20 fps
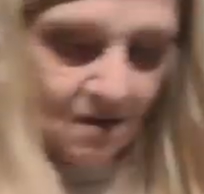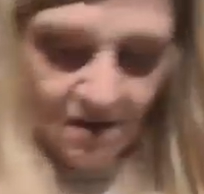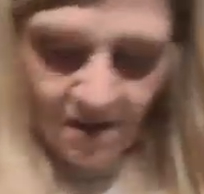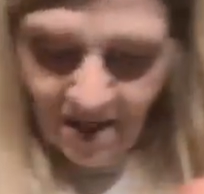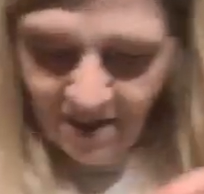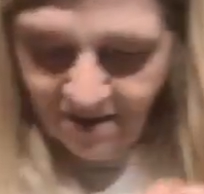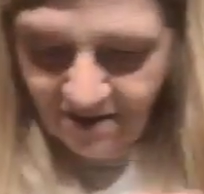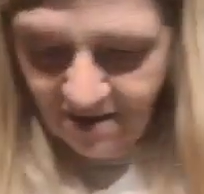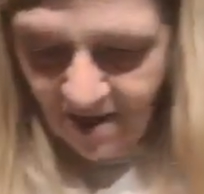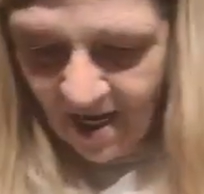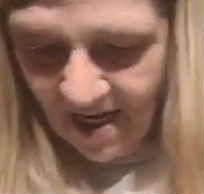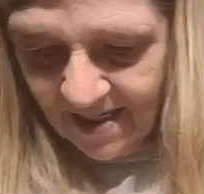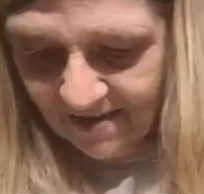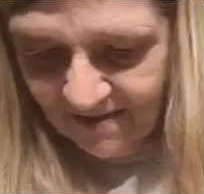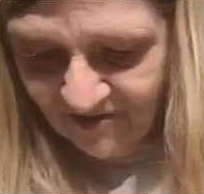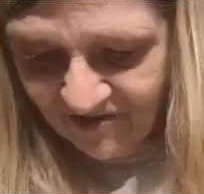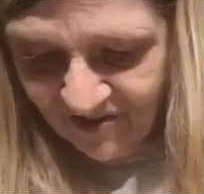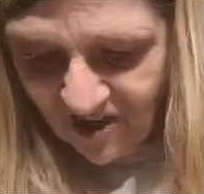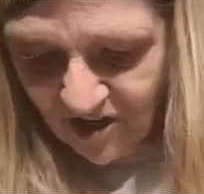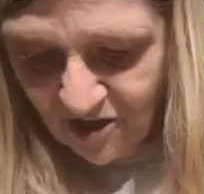I
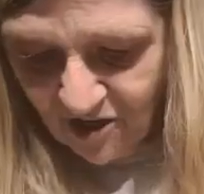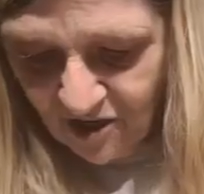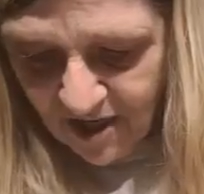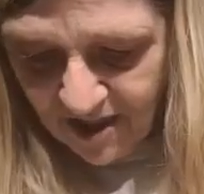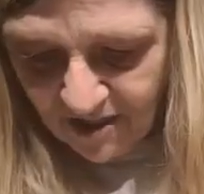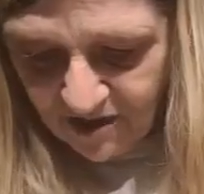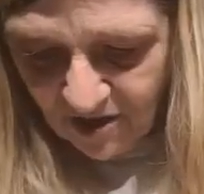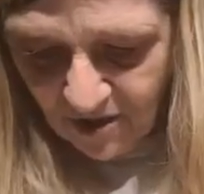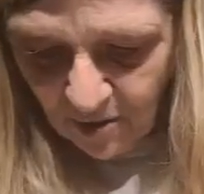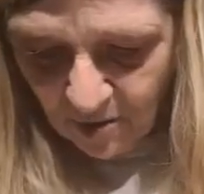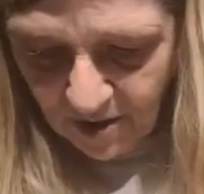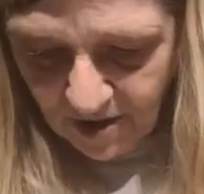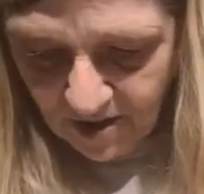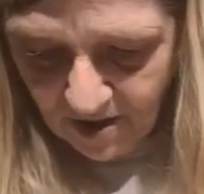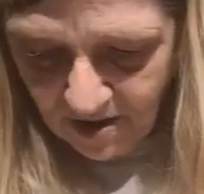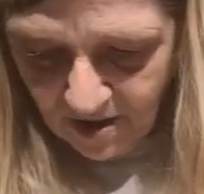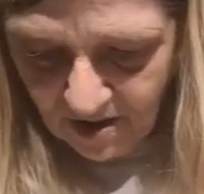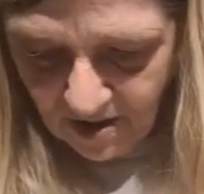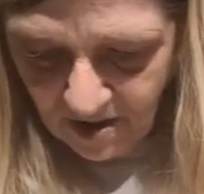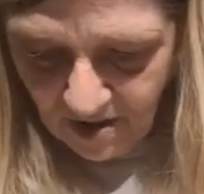didn't feel like
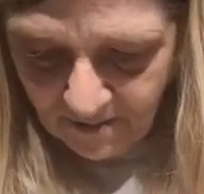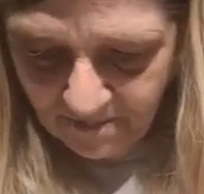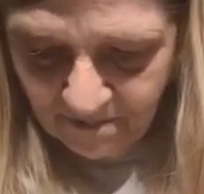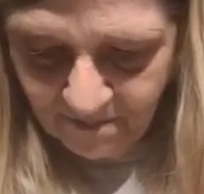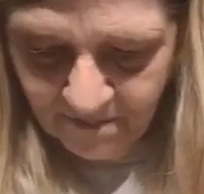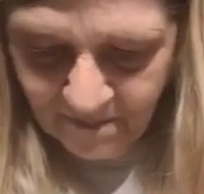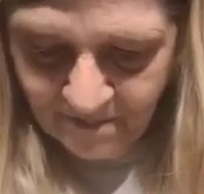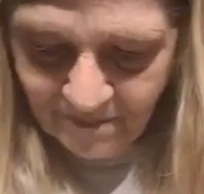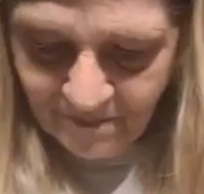doing